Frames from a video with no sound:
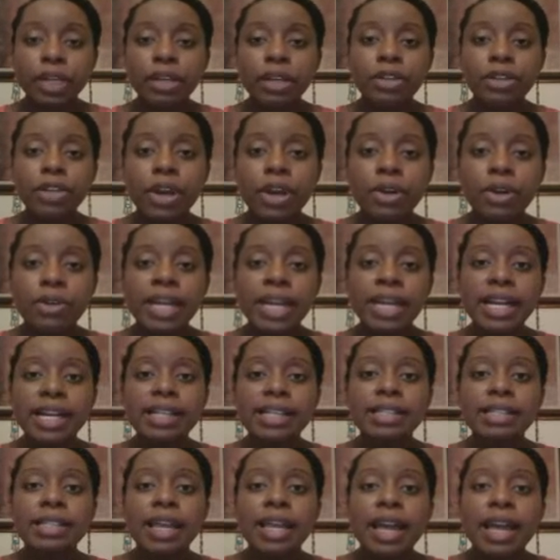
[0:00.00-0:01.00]

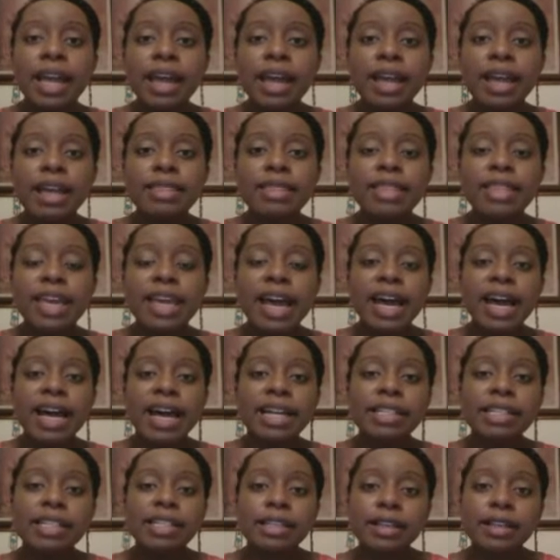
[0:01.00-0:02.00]
notice
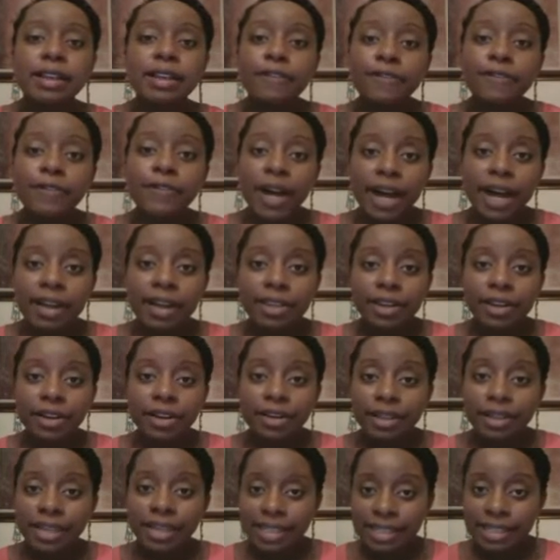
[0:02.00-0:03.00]
that
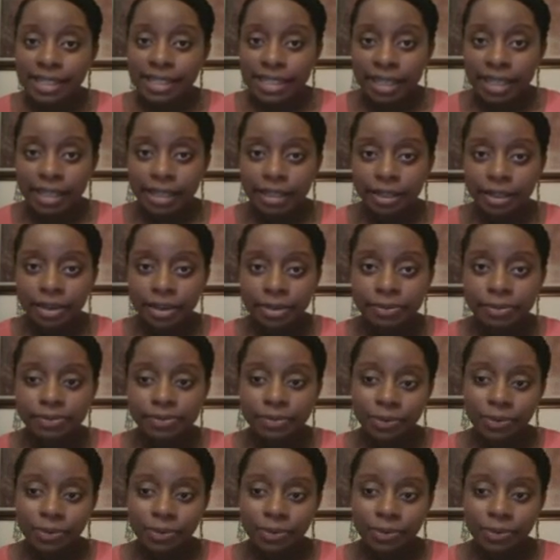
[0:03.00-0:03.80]
father is singular.